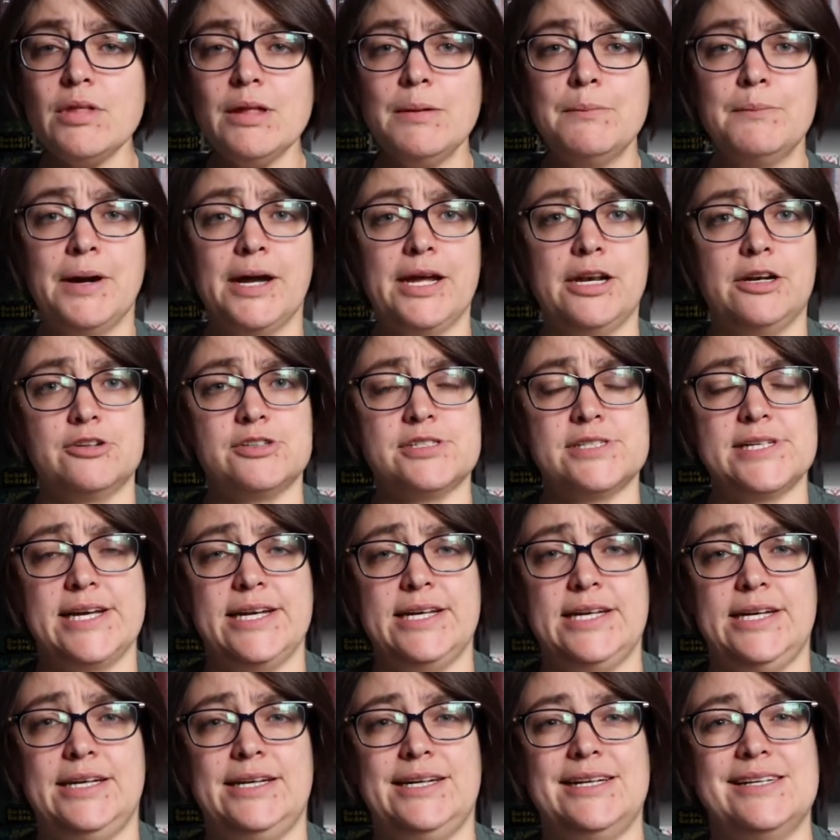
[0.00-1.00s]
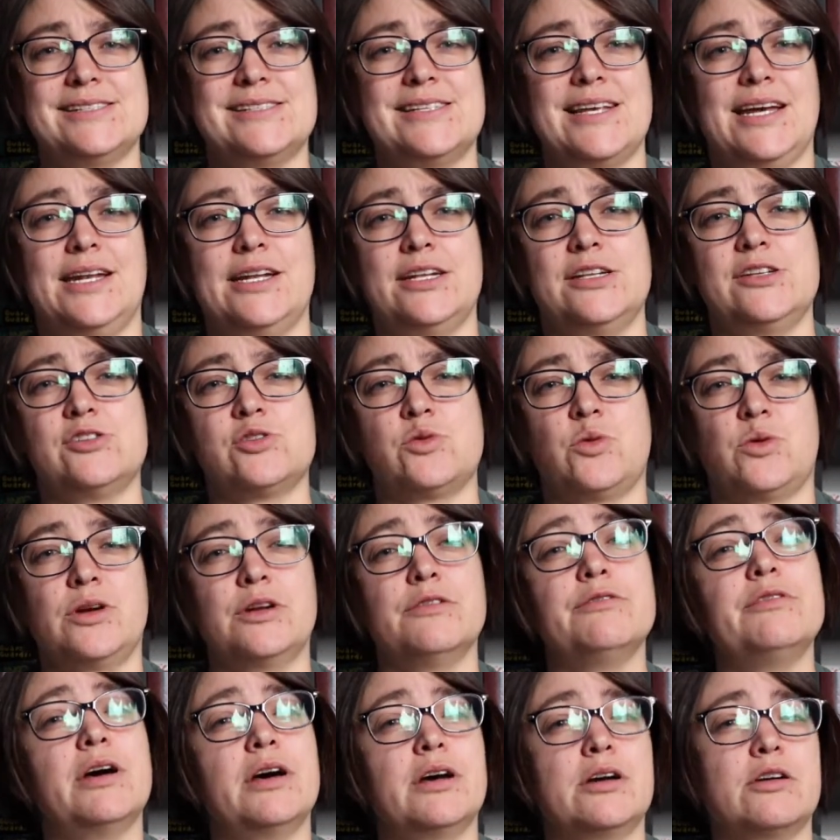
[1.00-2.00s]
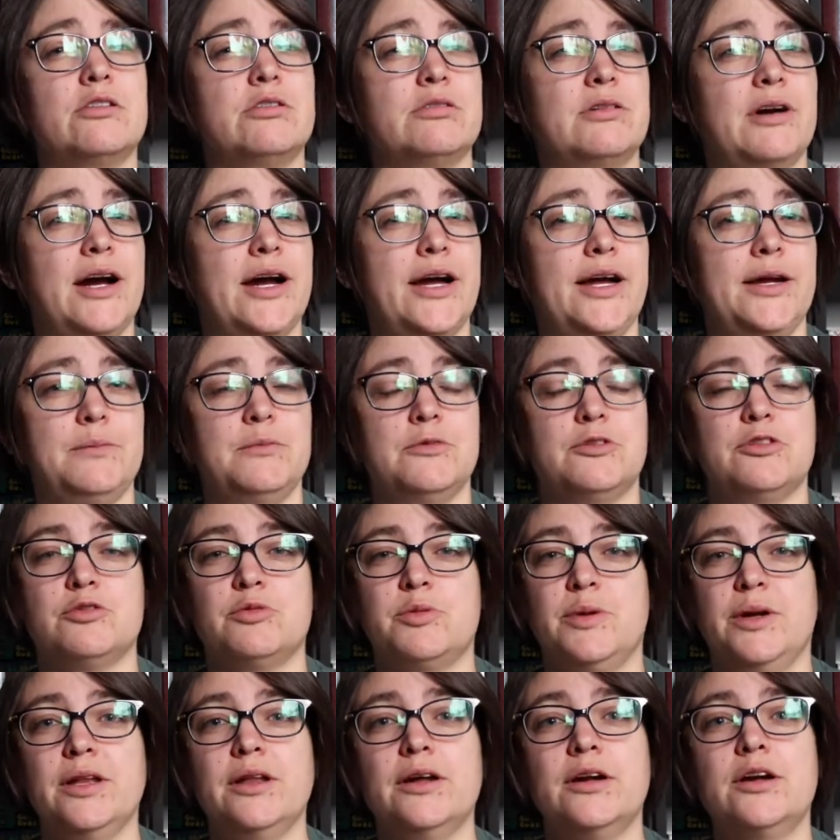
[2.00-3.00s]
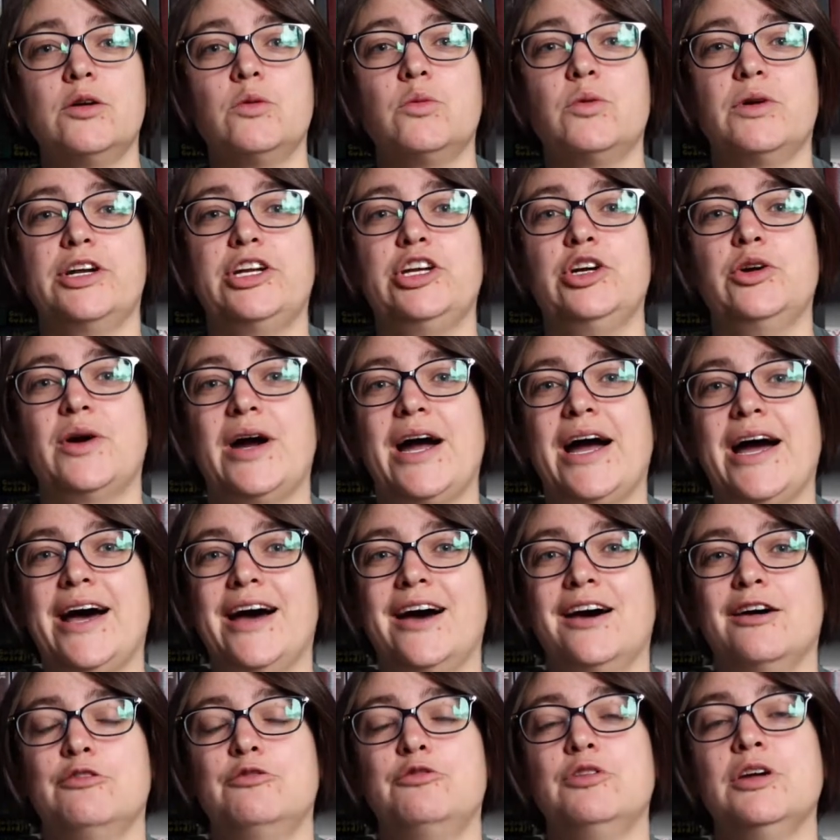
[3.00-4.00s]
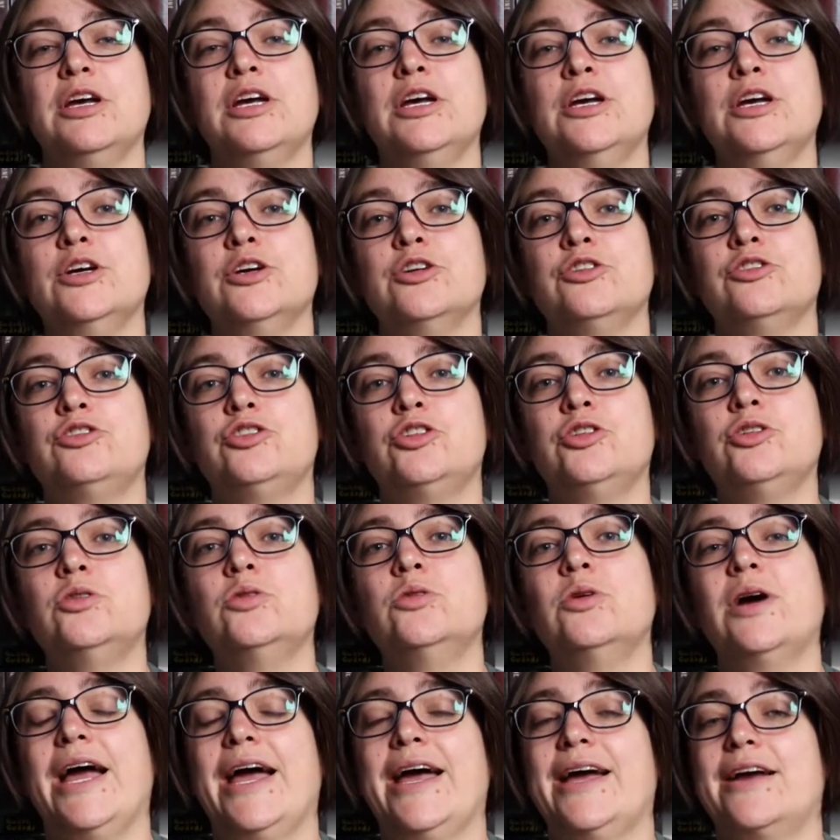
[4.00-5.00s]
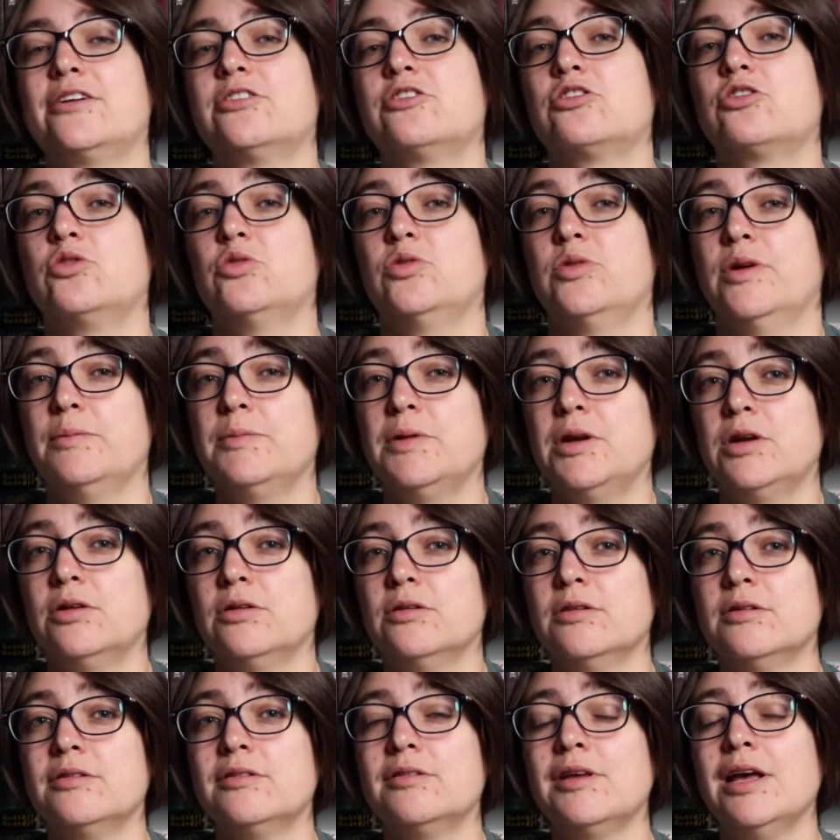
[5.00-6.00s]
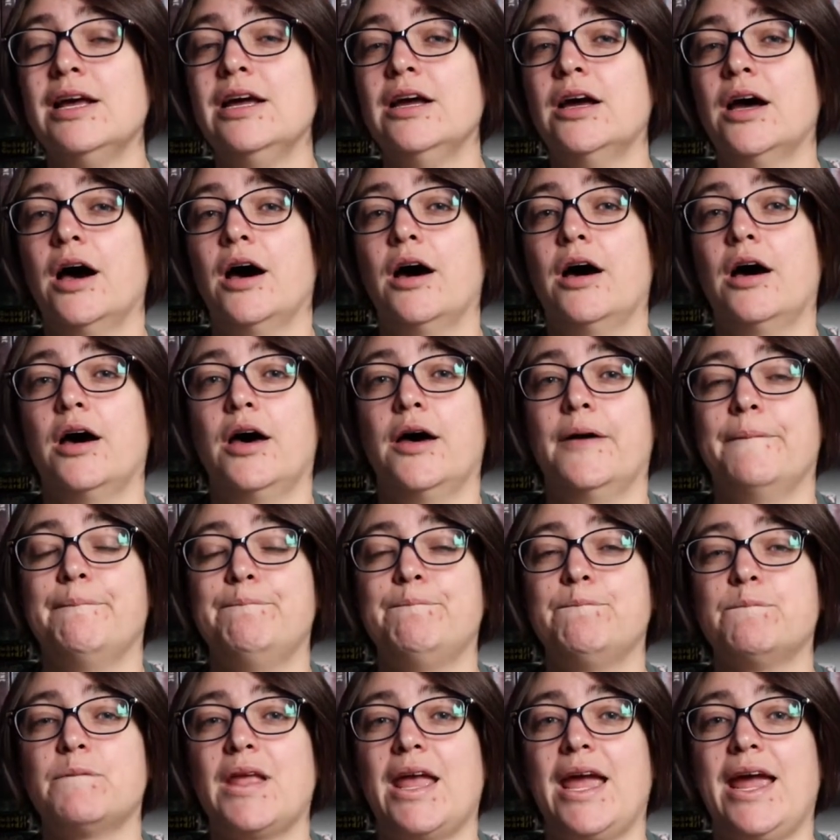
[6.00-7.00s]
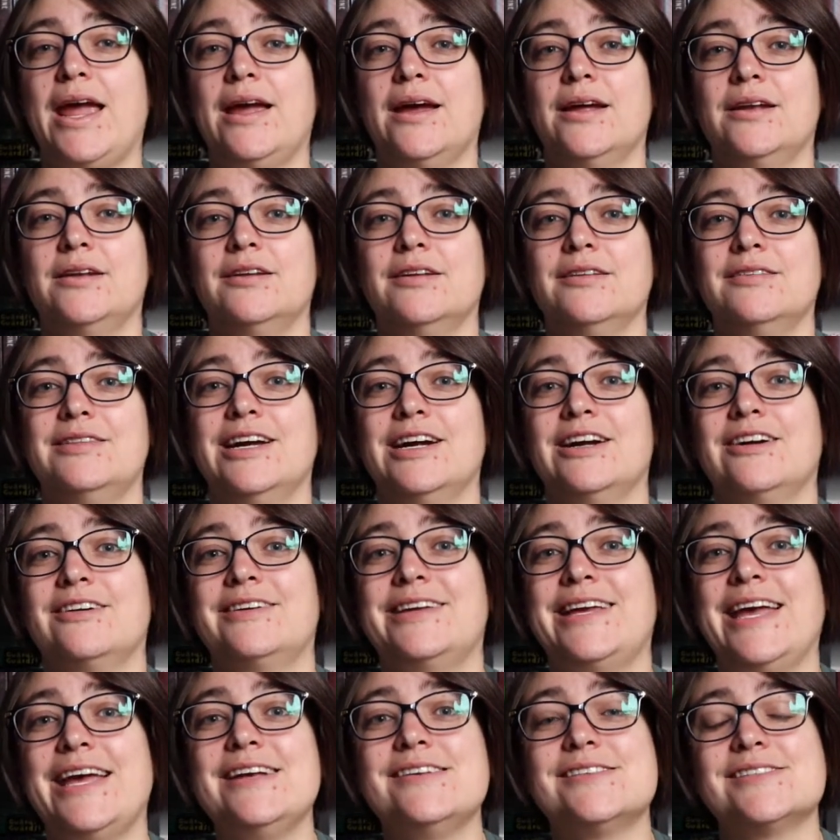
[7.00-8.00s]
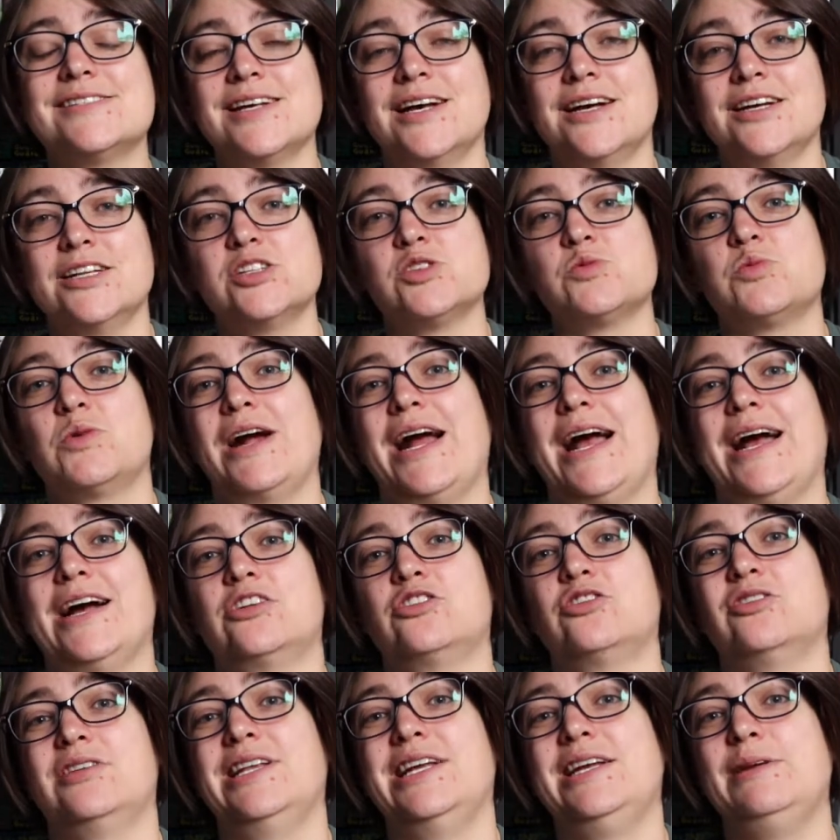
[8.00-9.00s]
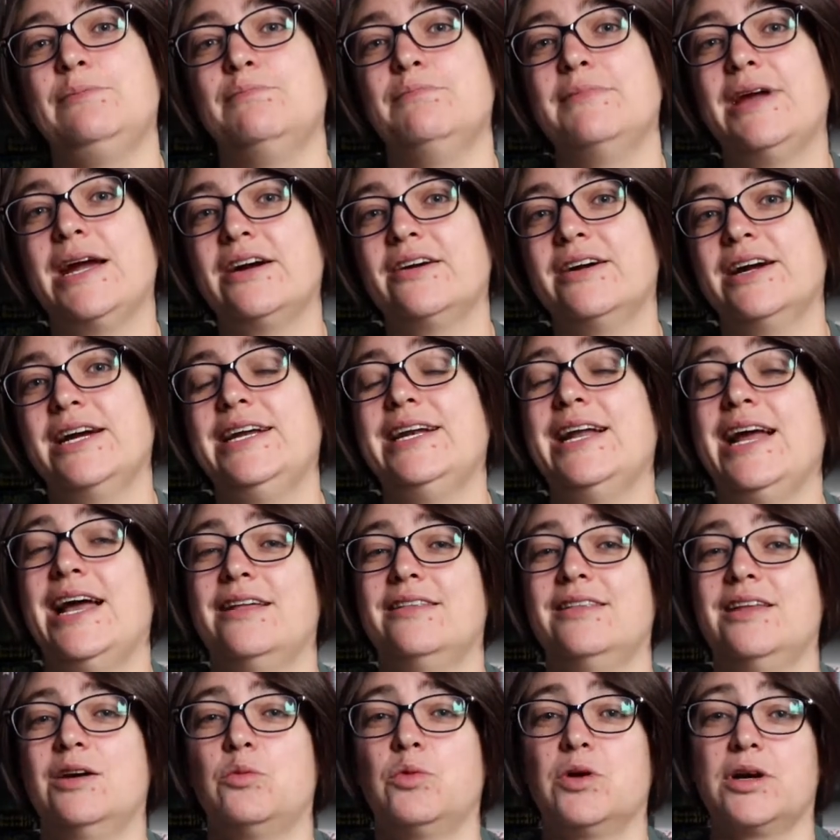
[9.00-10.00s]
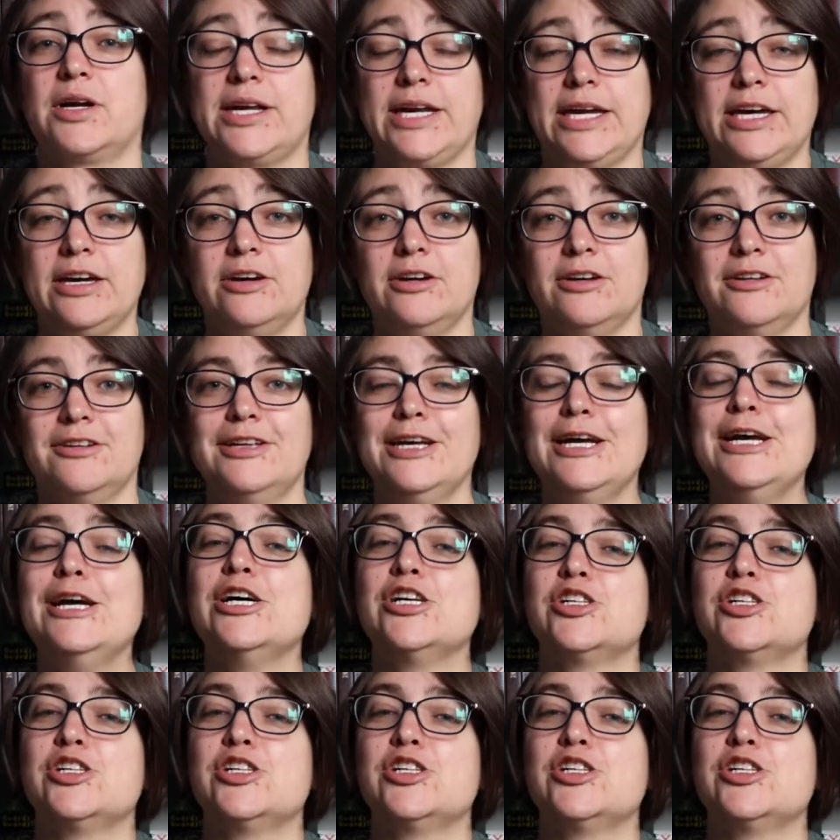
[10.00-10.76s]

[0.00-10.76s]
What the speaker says: My understanding is that it's sort of a crime thriller where you have two ex-criminals and their gay sons were actually married and then were killed,